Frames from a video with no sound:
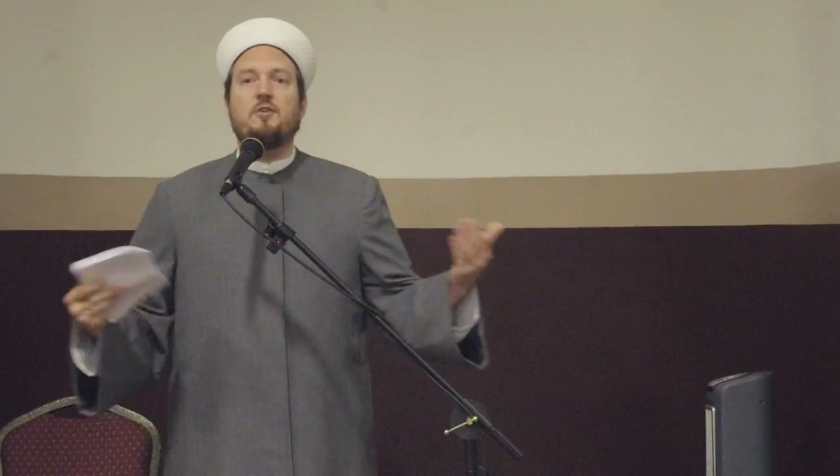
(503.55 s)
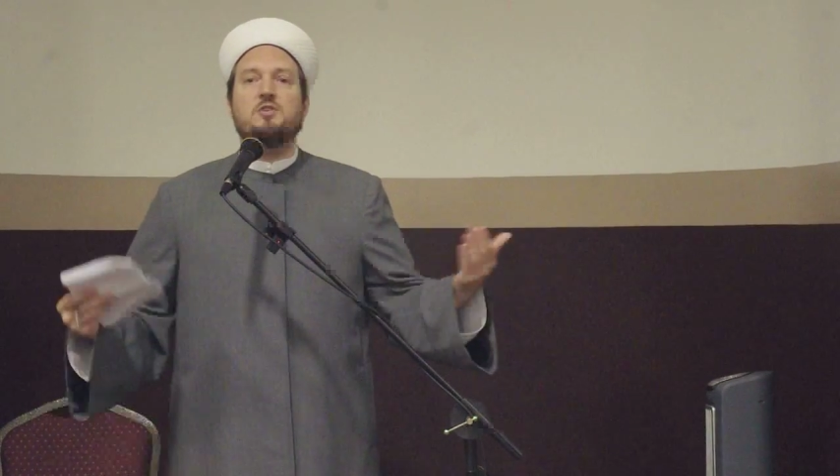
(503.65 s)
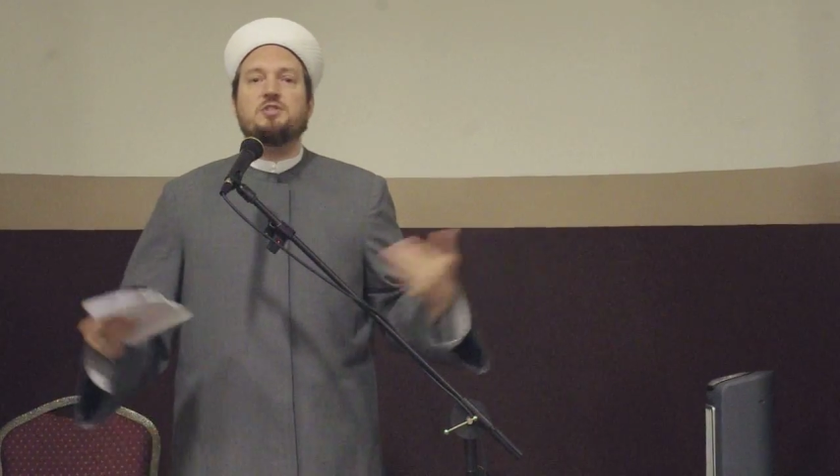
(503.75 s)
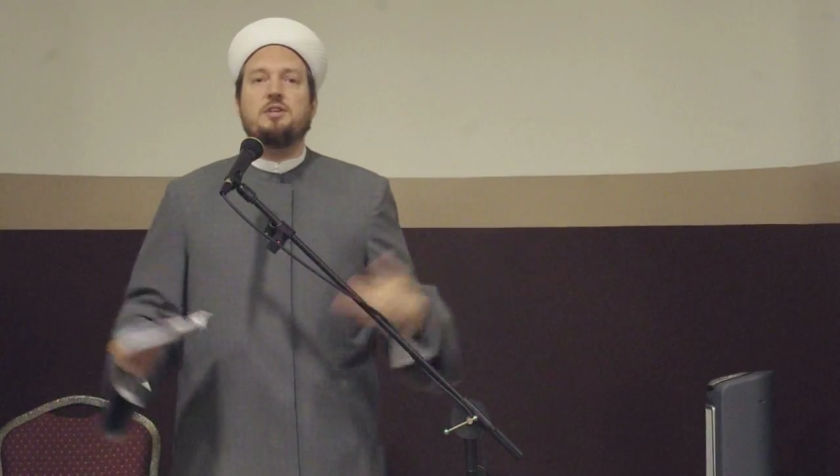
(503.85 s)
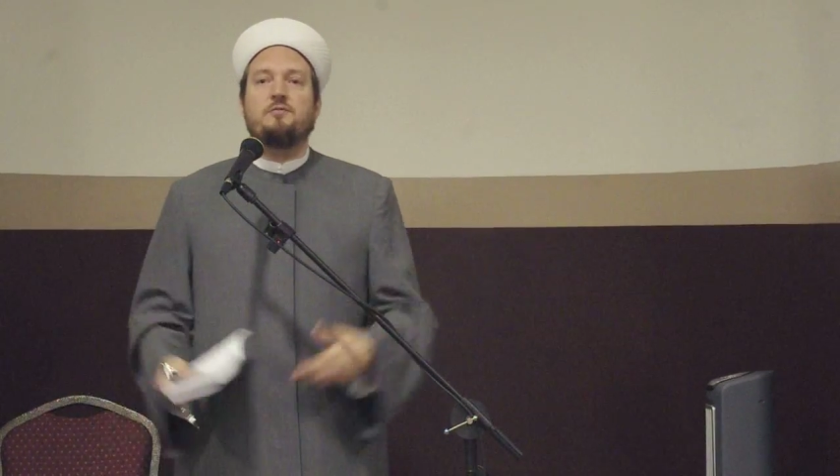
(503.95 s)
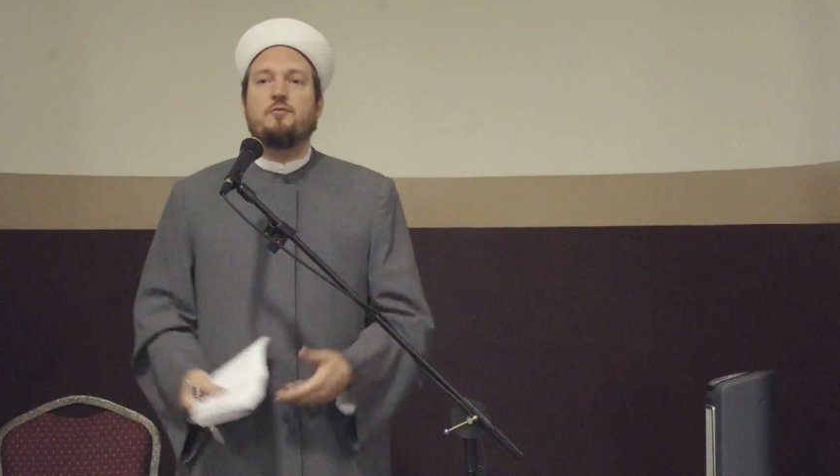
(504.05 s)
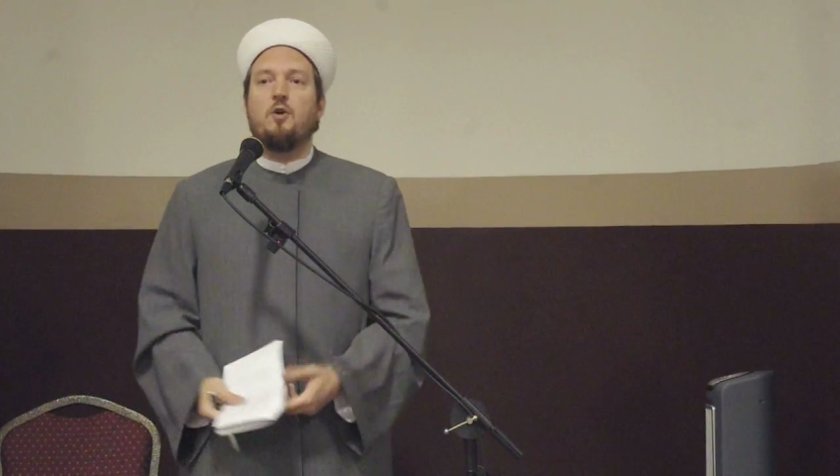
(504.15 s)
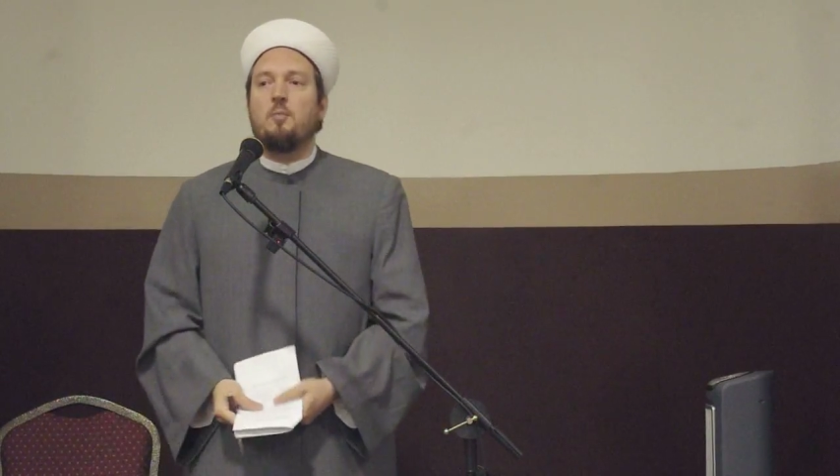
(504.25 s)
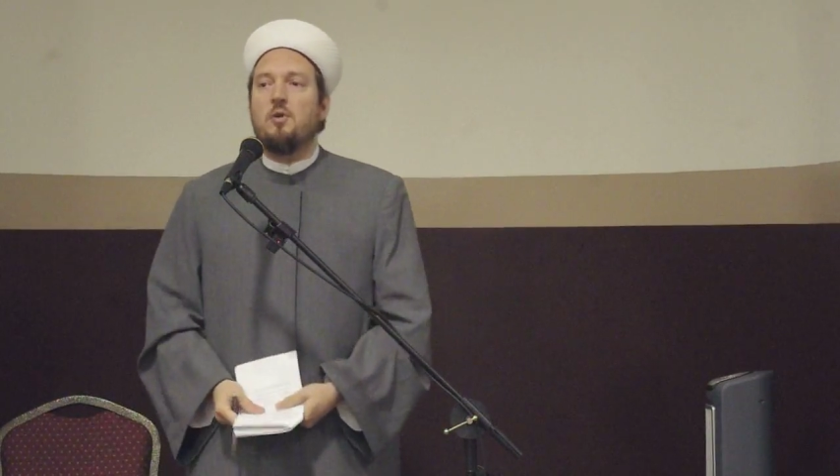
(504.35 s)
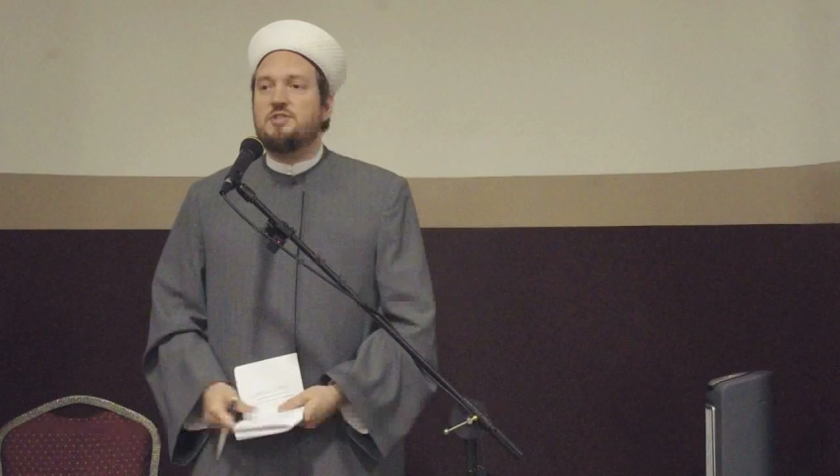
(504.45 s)
First and
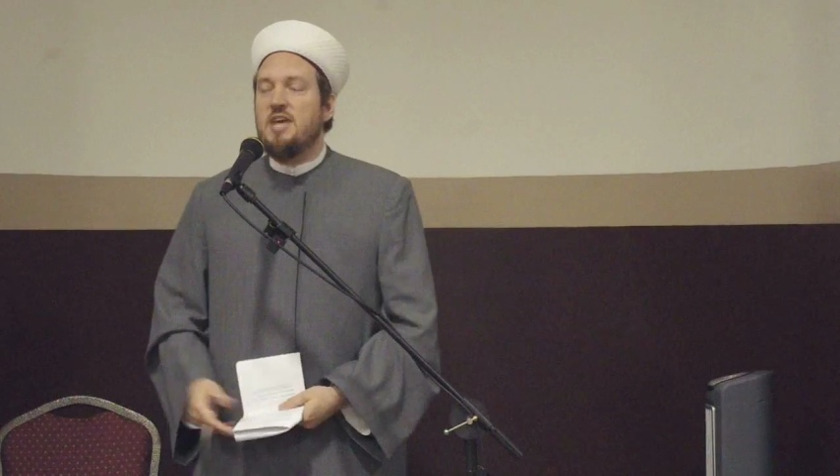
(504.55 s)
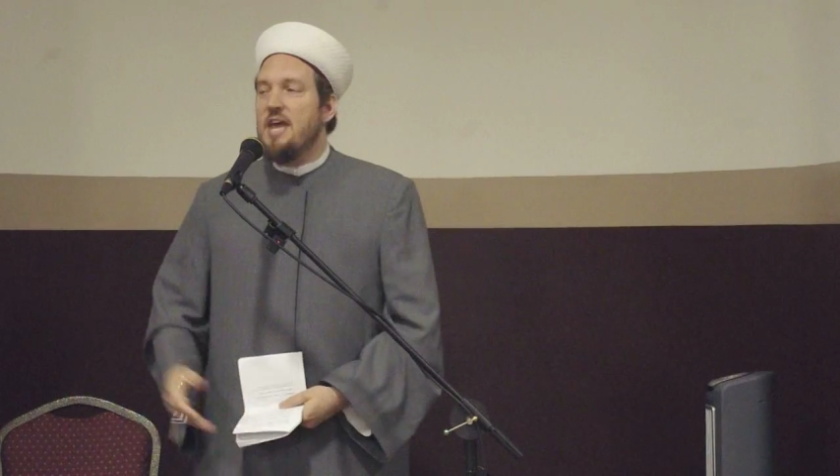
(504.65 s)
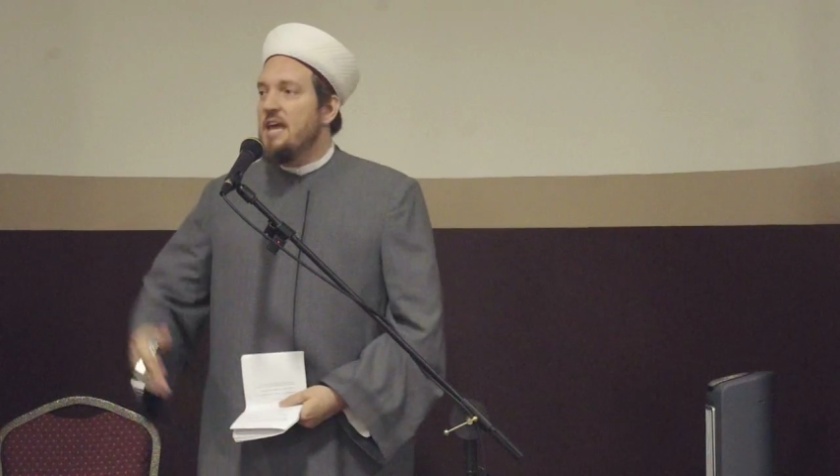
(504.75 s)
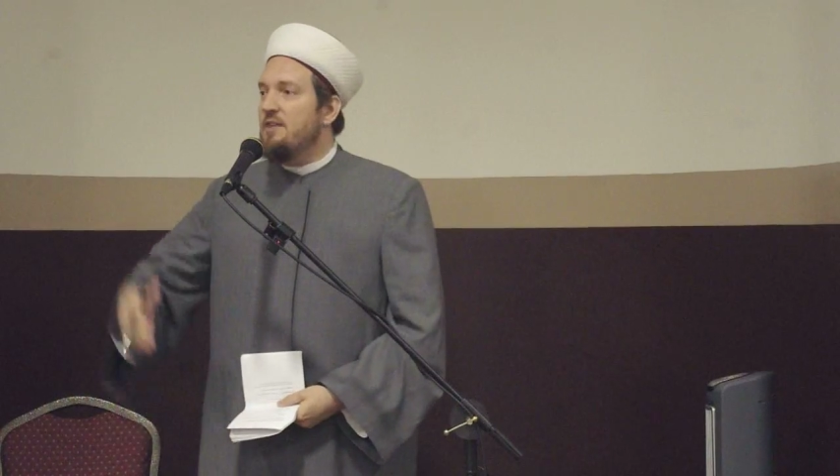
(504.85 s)
foremost,